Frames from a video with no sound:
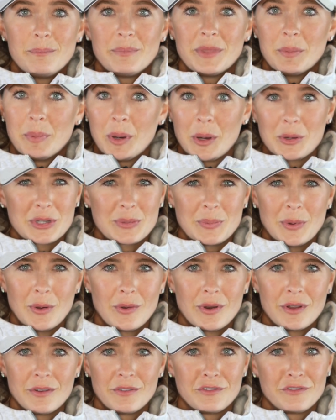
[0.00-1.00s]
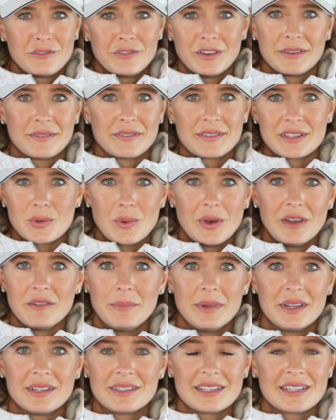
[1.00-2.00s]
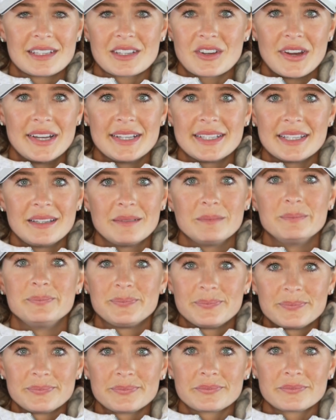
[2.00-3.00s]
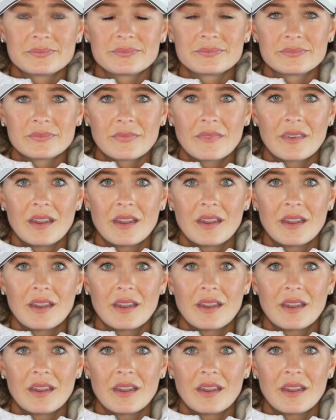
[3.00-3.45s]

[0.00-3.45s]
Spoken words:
the postpone of 12 months. It's crazy. Mm-hmm.